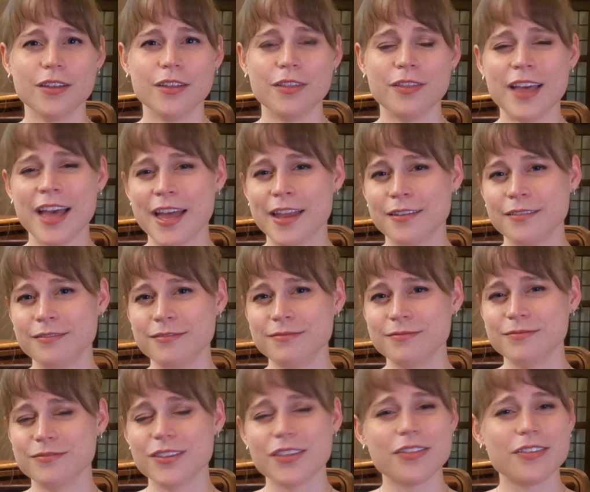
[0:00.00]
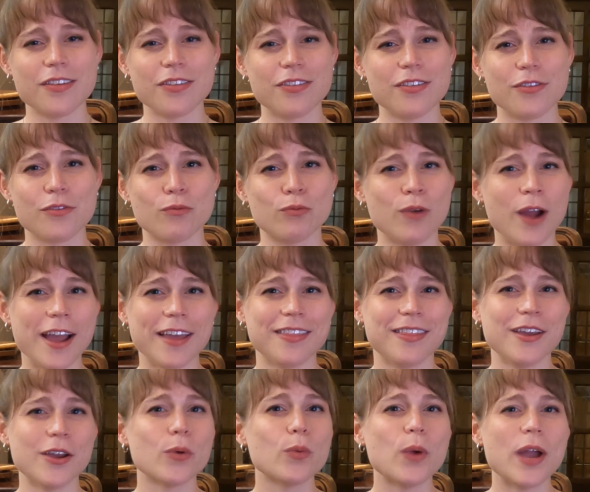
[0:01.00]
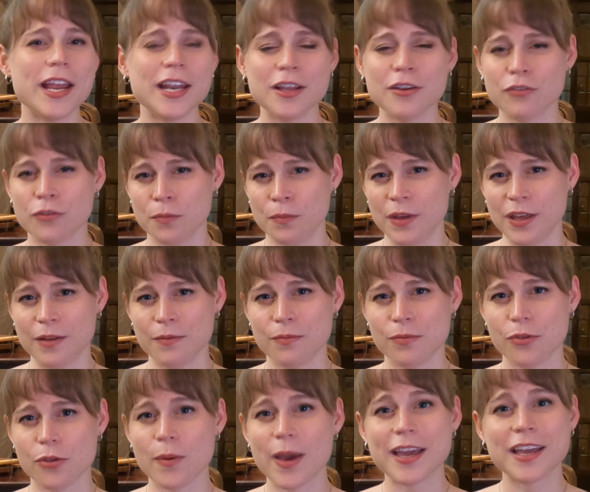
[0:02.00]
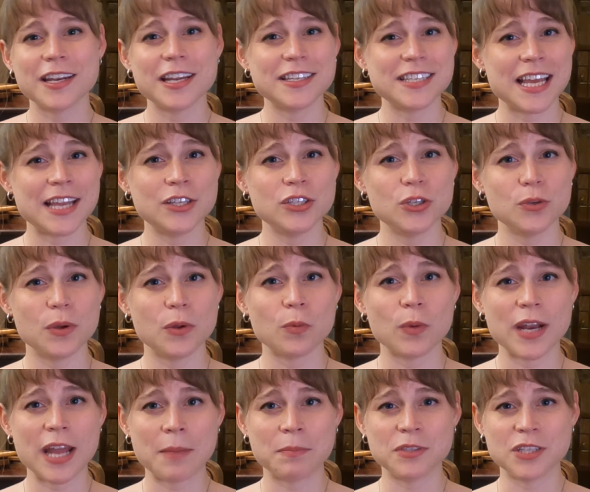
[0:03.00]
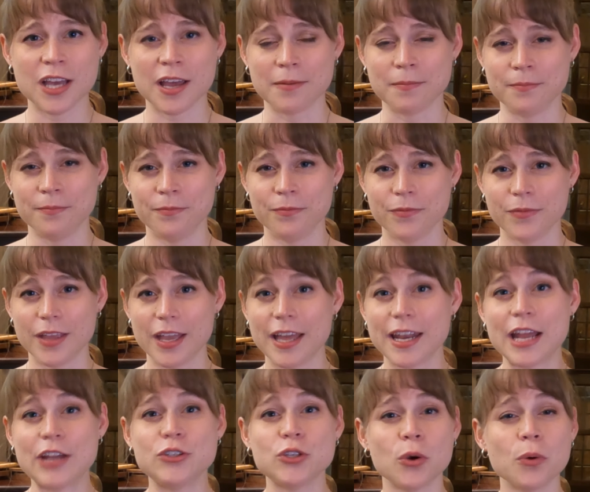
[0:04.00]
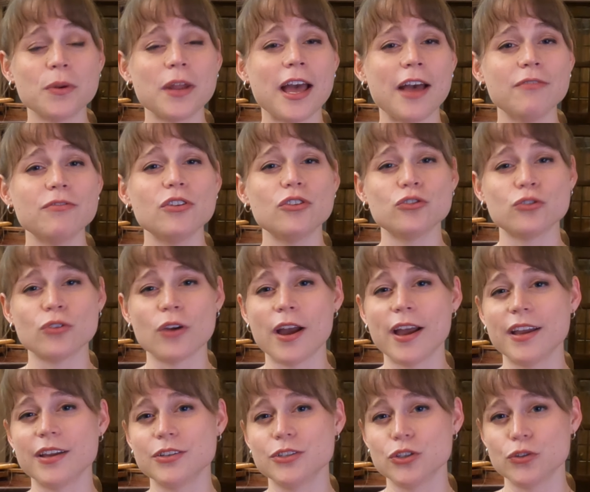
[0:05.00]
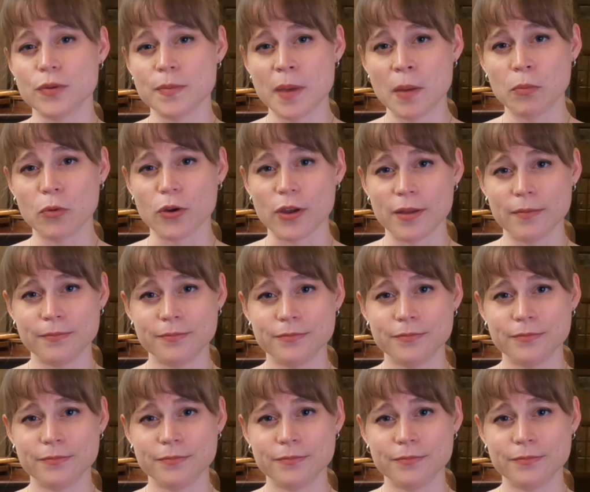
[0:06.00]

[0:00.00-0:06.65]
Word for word: Then, this list is right there waiting for me, so I can attend to it when I'm done, and I don't have to try to remember it.